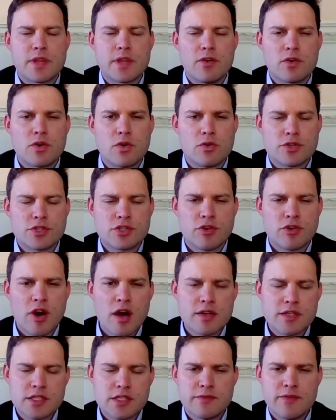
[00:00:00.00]
There are, of course,
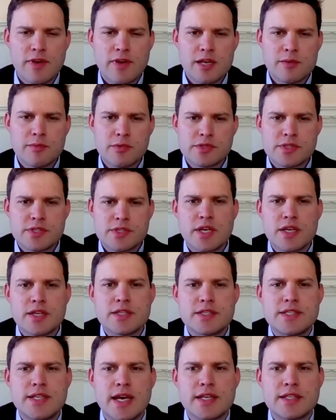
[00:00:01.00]
grants available to
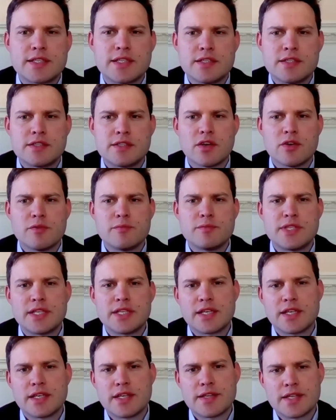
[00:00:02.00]
certain sectors, so in
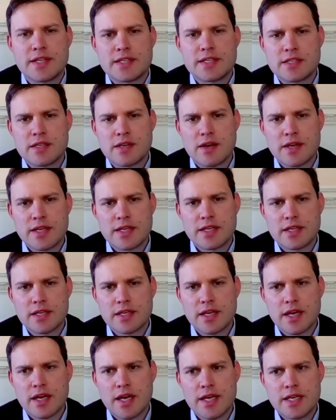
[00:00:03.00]
particular things
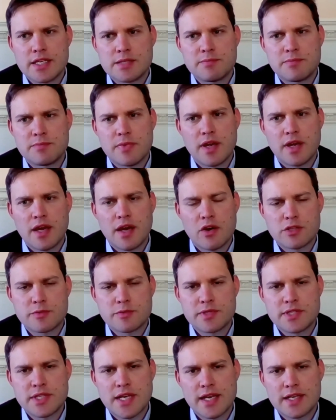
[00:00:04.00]
like
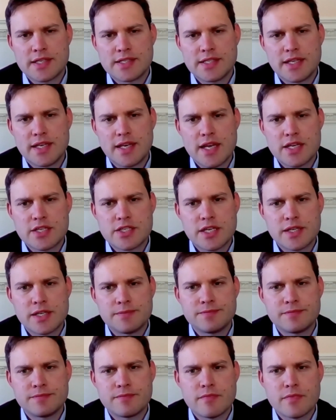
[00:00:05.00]
hospitality and
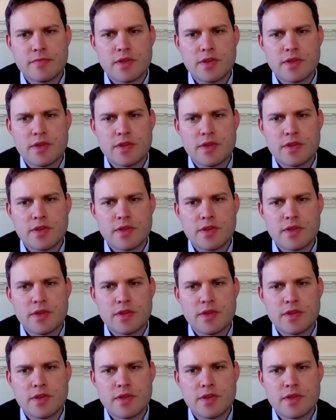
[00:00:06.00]
leisure.